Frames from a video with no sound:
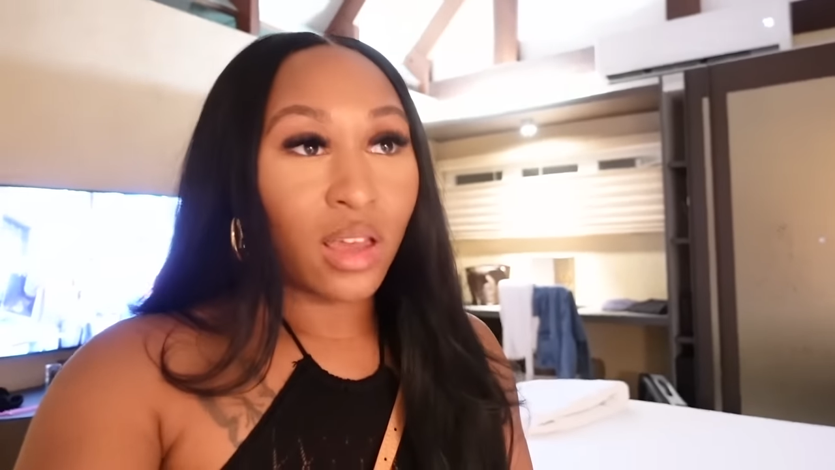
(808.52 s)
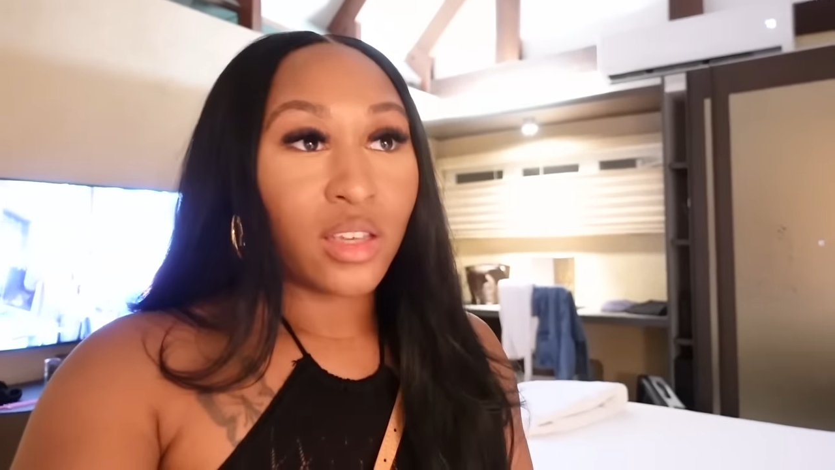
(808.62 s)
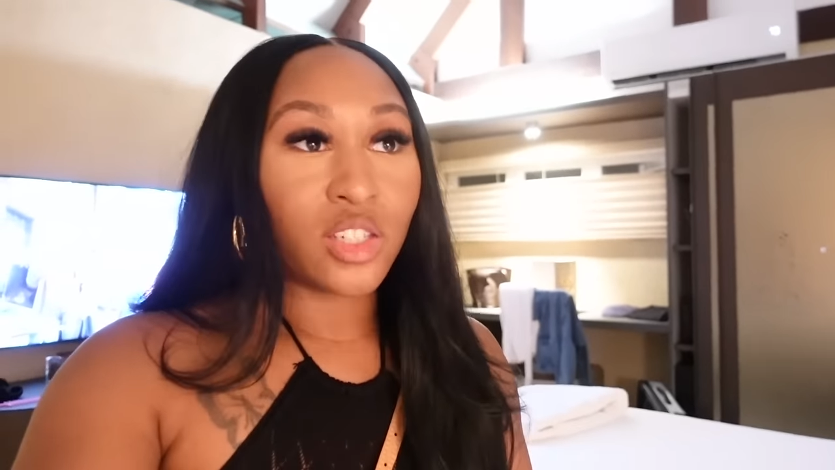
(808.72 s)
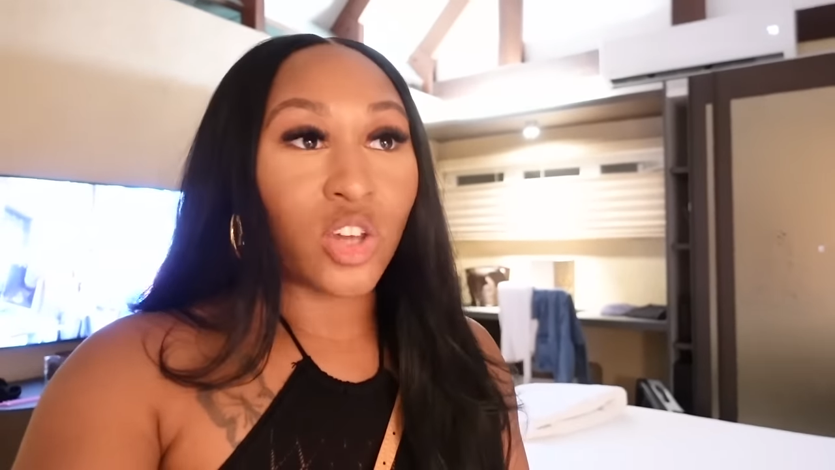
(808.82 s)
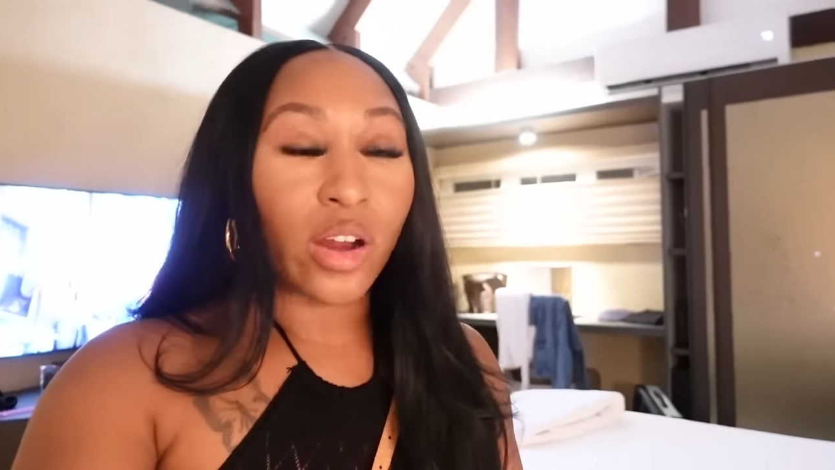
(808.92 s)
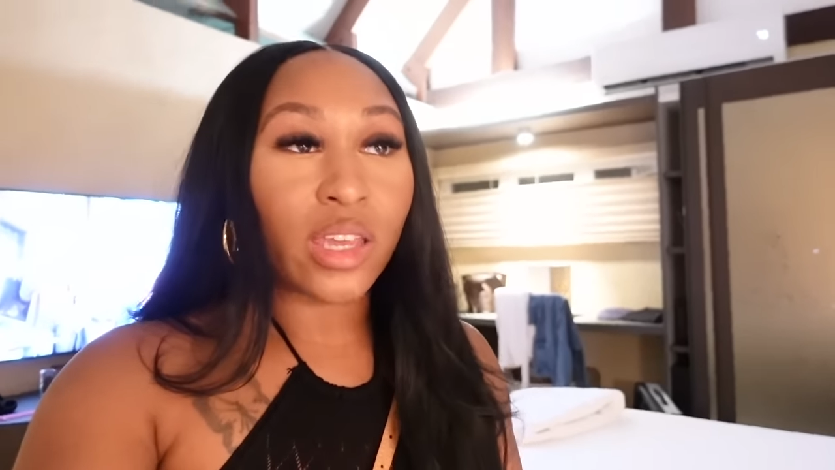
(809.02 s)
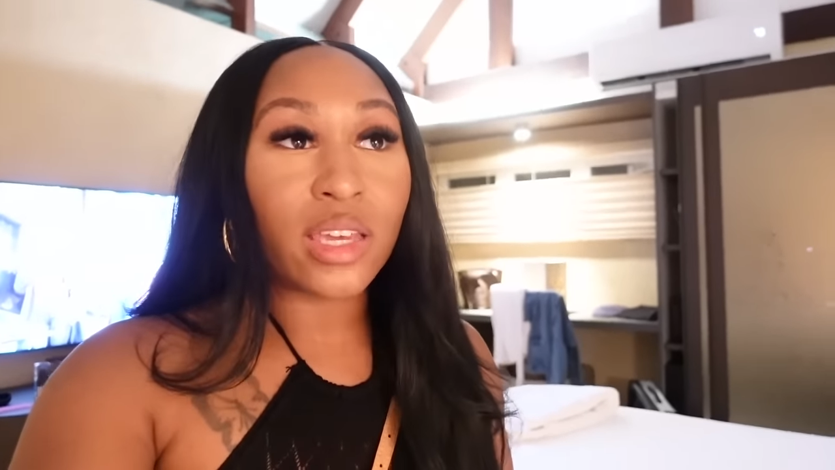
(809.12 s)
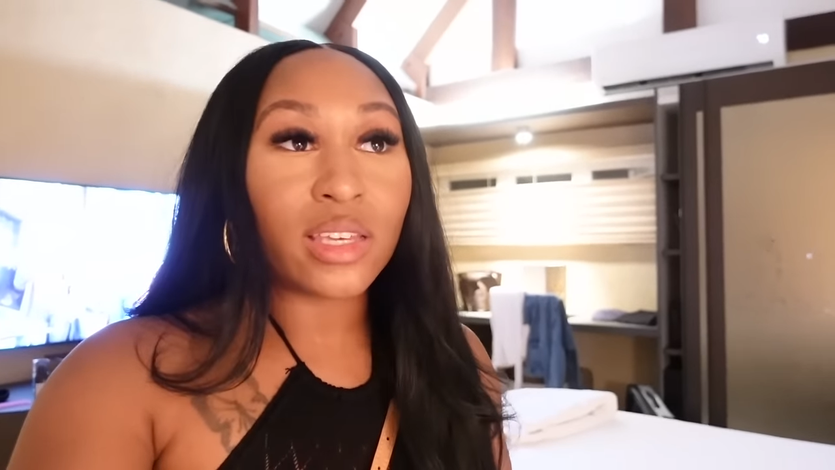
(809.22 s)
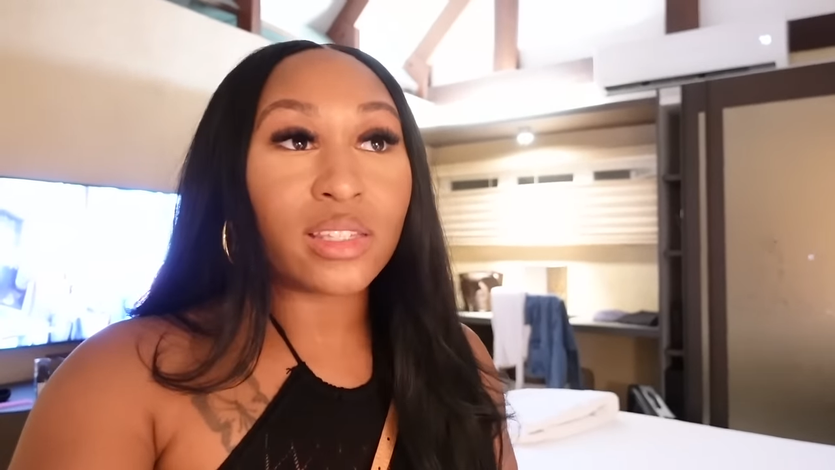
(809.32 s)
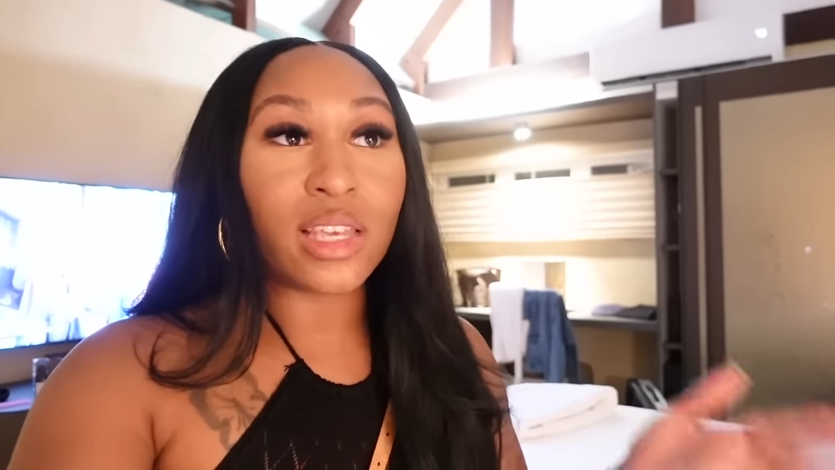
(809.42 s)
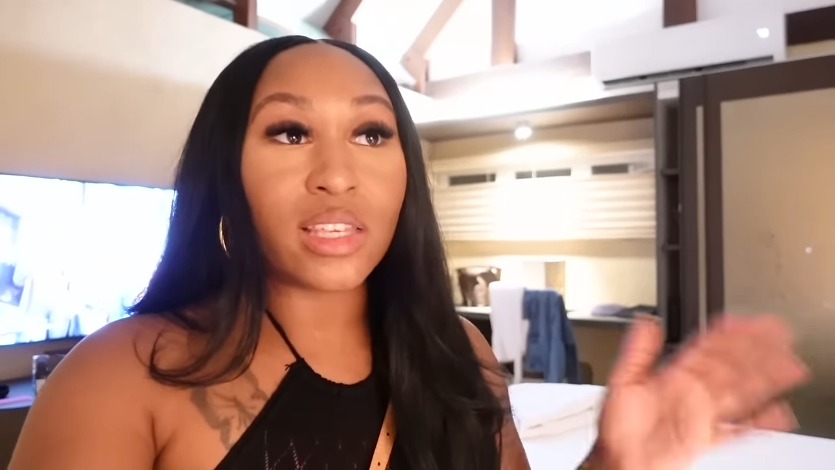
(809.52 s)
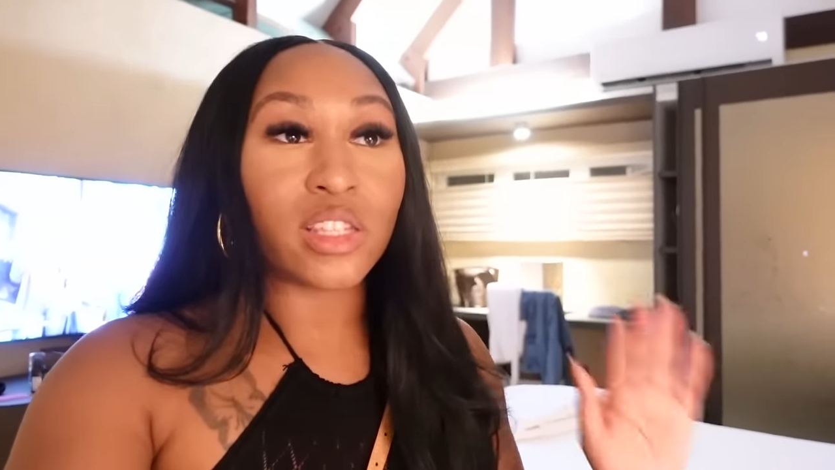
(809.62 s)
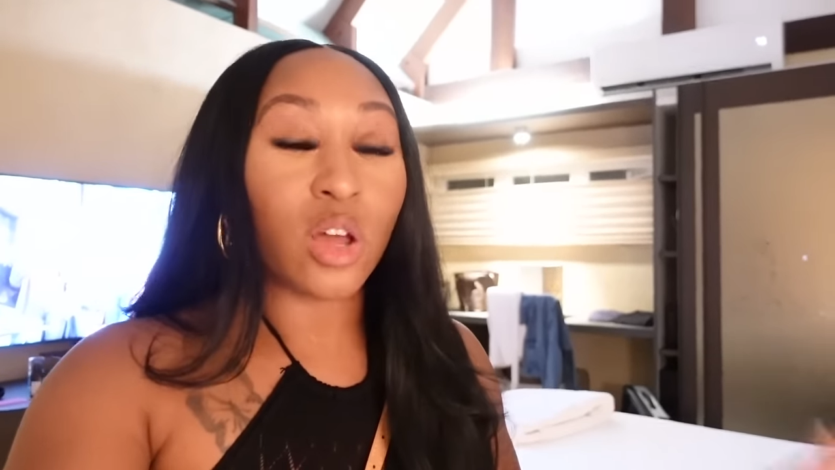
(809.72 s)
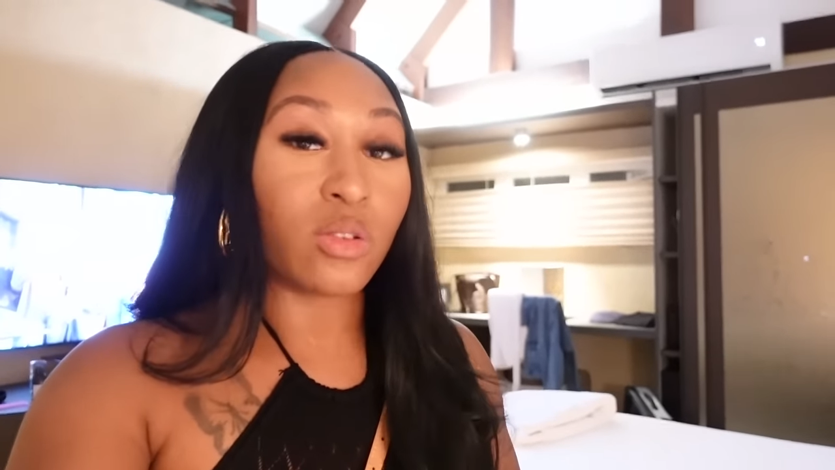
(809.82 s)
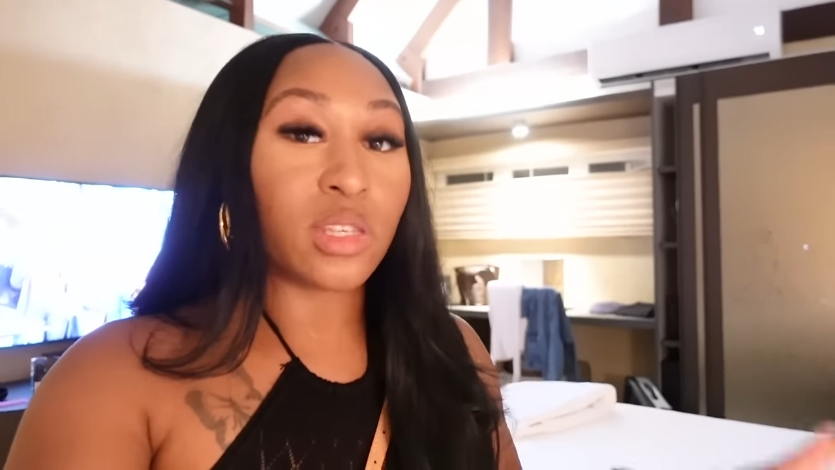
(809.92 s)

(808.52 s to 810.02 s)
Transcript: Sharky's is known